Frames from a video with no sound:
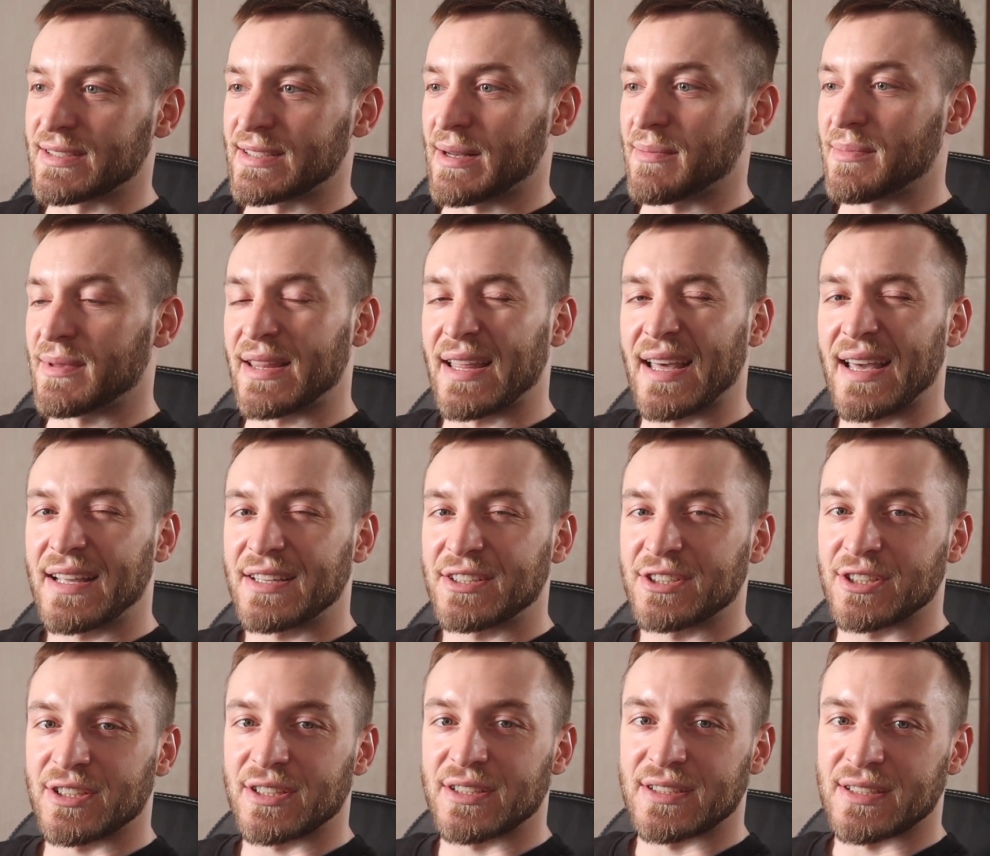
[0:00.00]
some
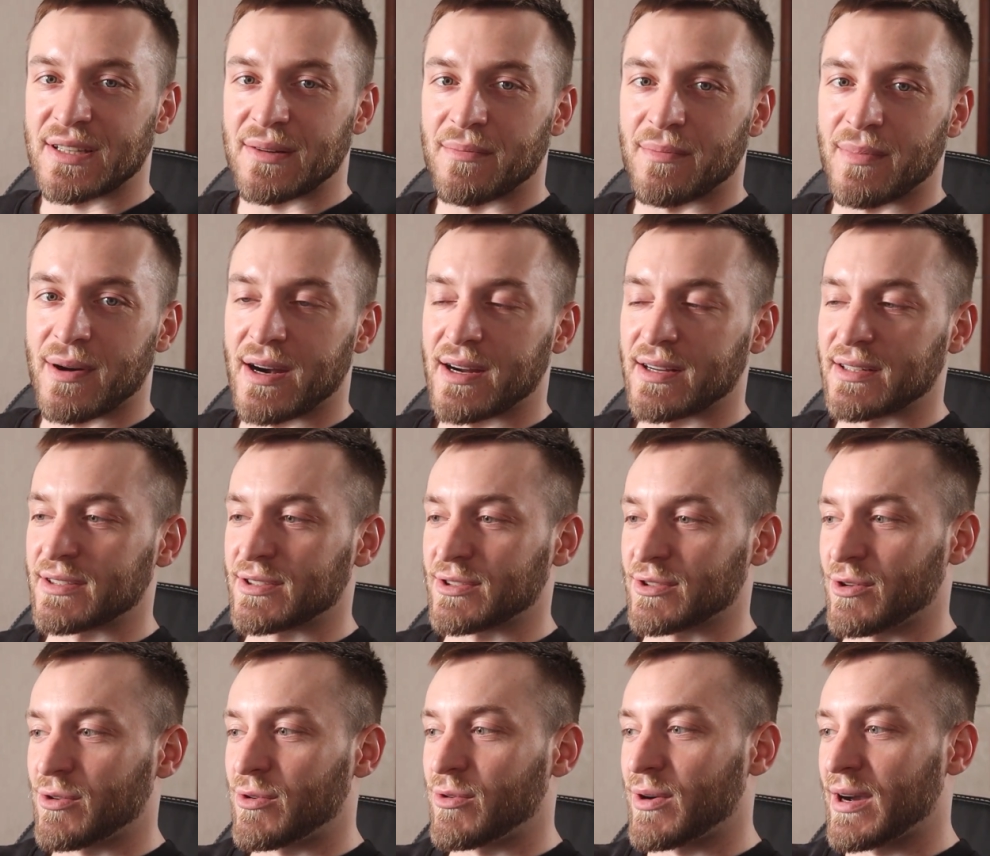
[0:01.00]
tension, some parts,
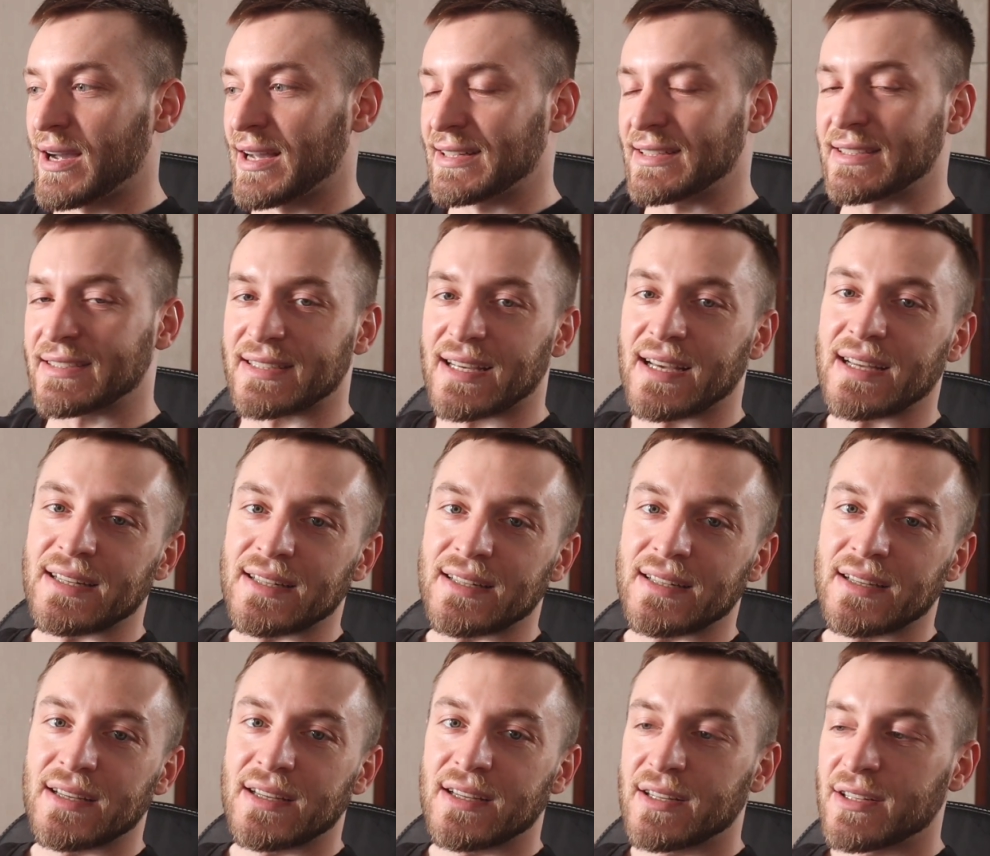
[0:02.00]
so I decided